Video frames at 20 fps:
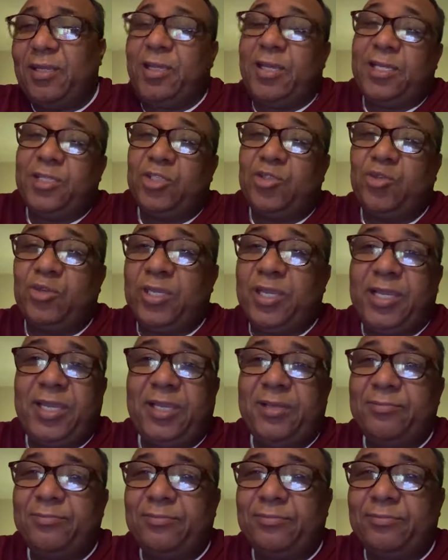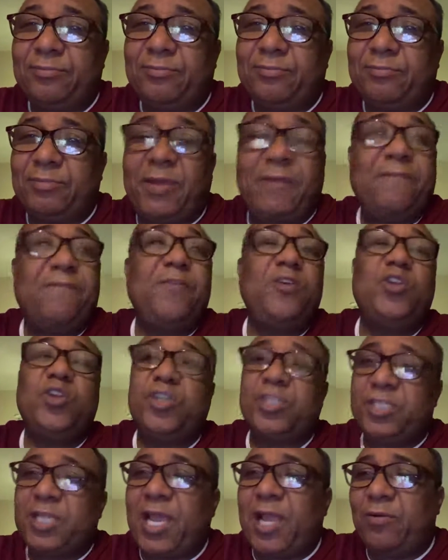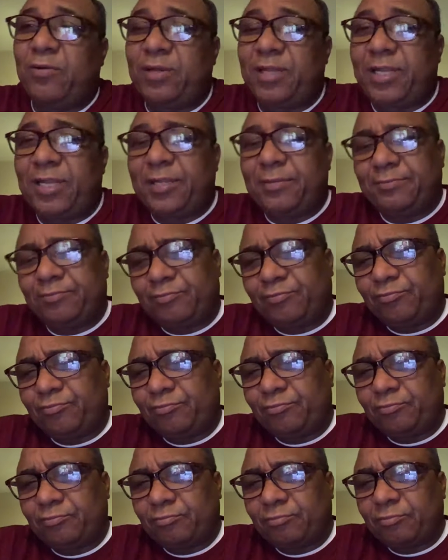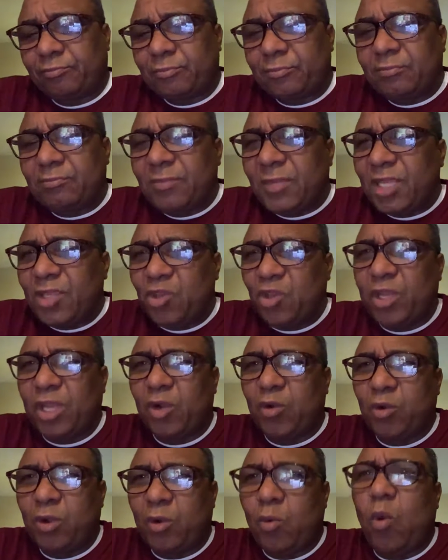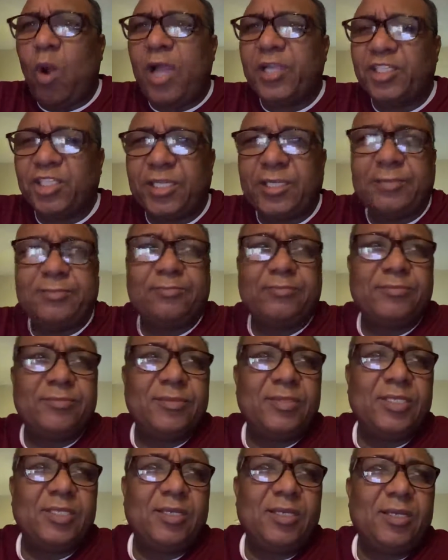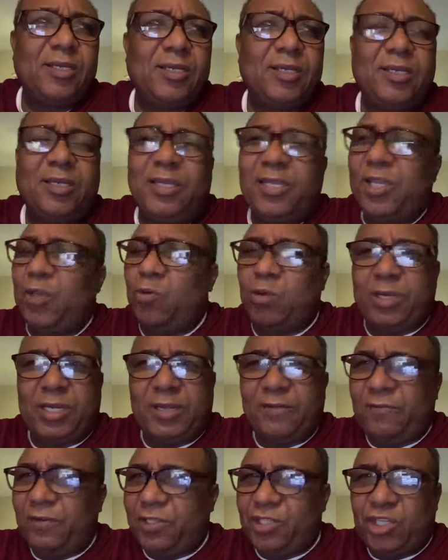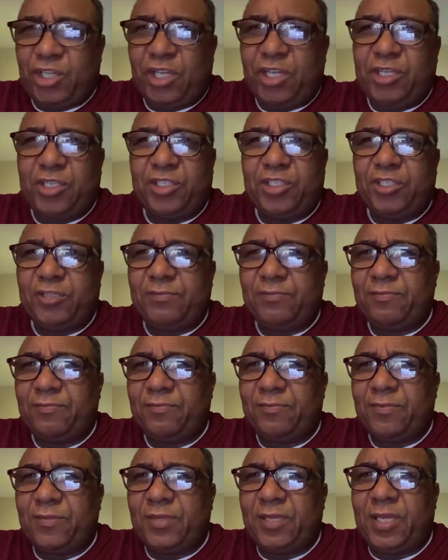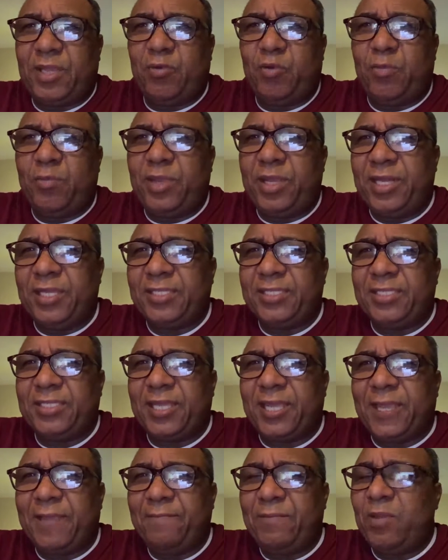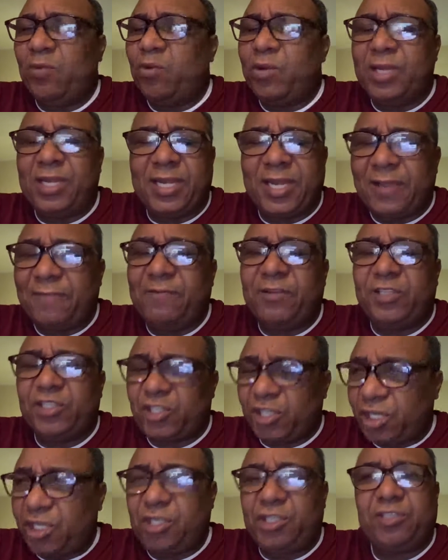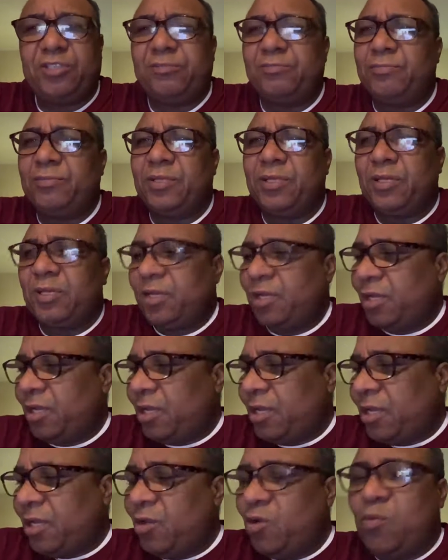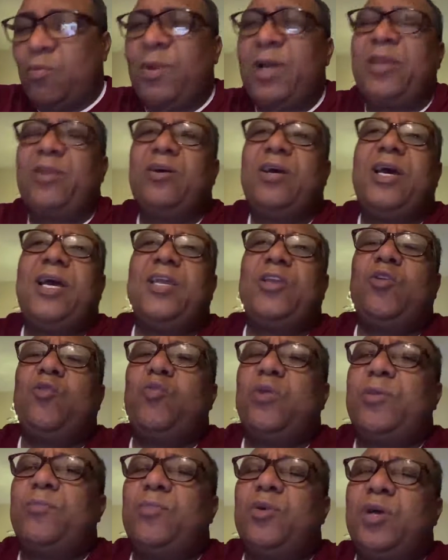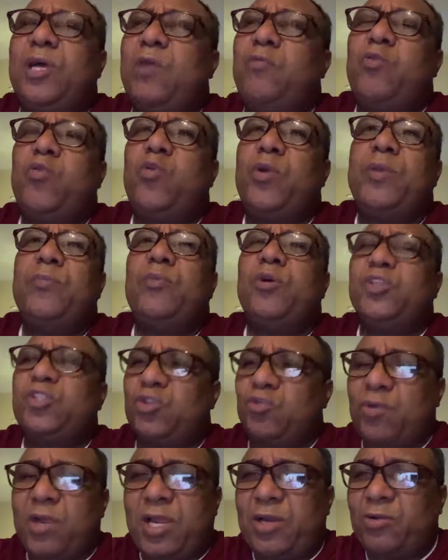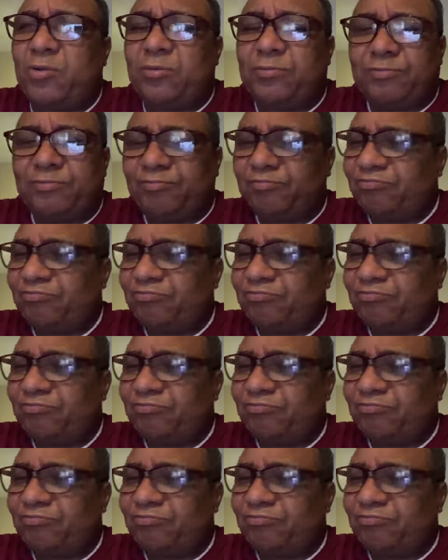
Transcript: And today, my video is out there. You can go and watch it. He will never change. He will be the same. He will never change. No matter how you win more, how we win Maserado,